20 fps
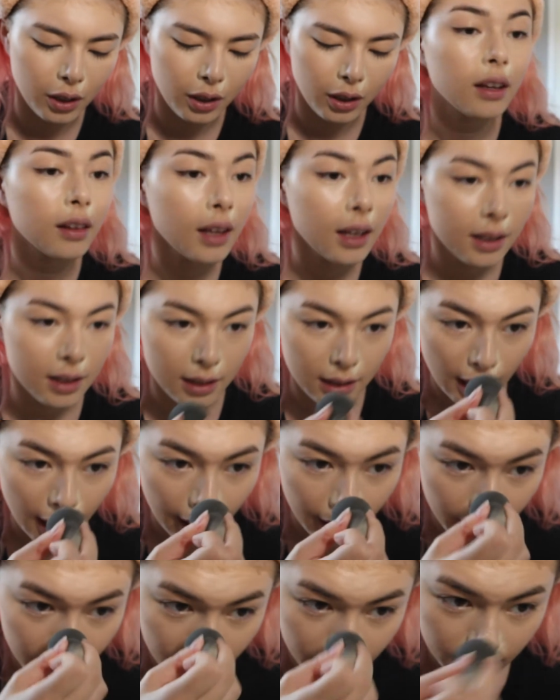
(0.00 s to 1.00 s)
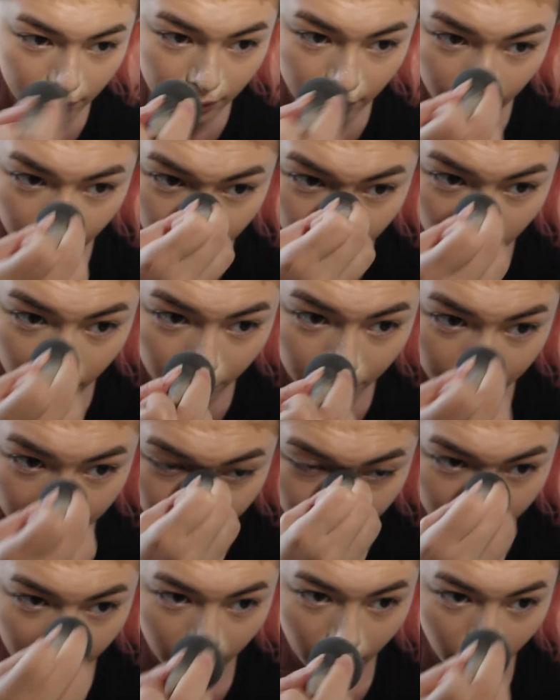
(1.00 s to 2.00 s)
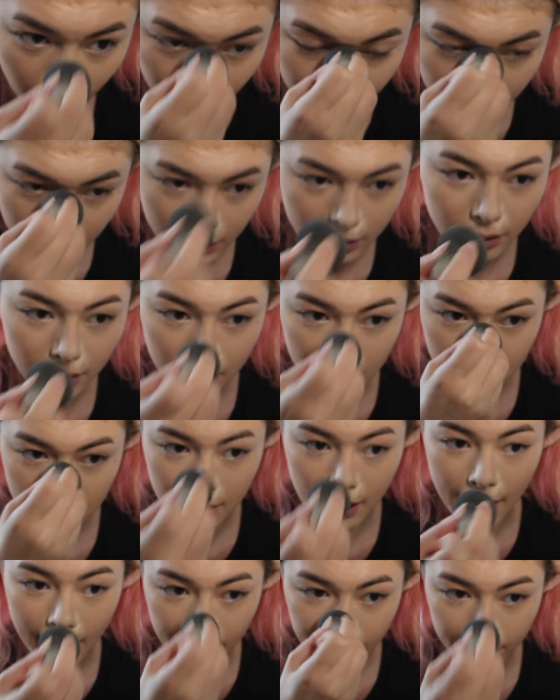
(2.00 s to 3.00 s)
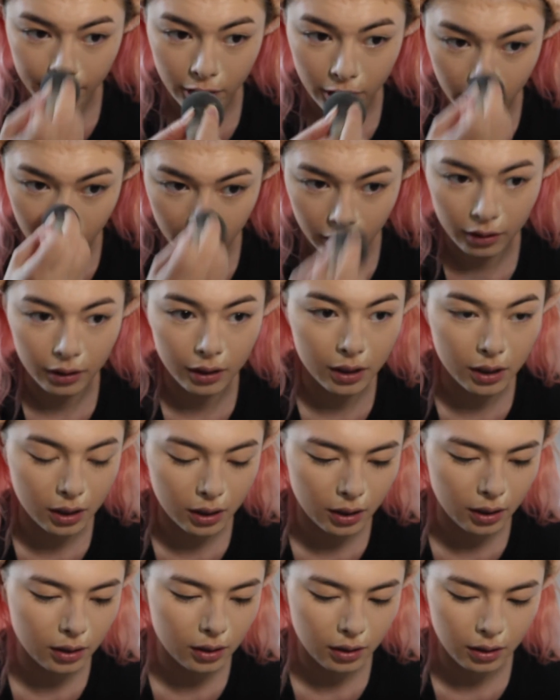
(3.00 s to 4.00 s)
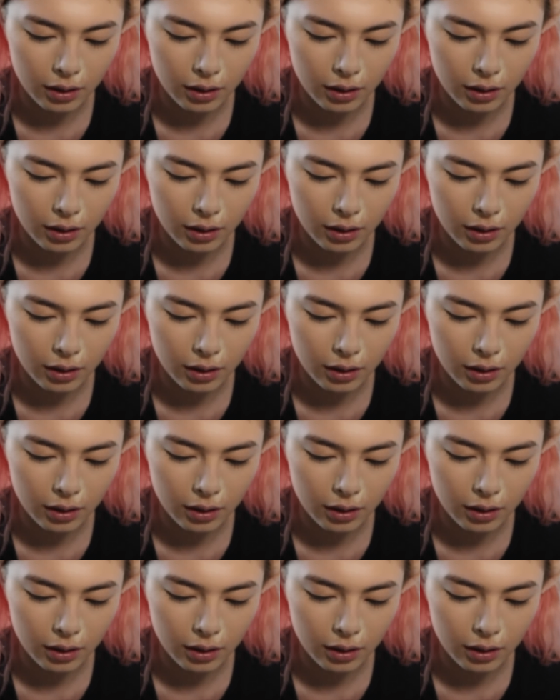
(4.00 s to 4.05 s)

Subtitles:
And that's sad. I feel like obviously it's sad for her that she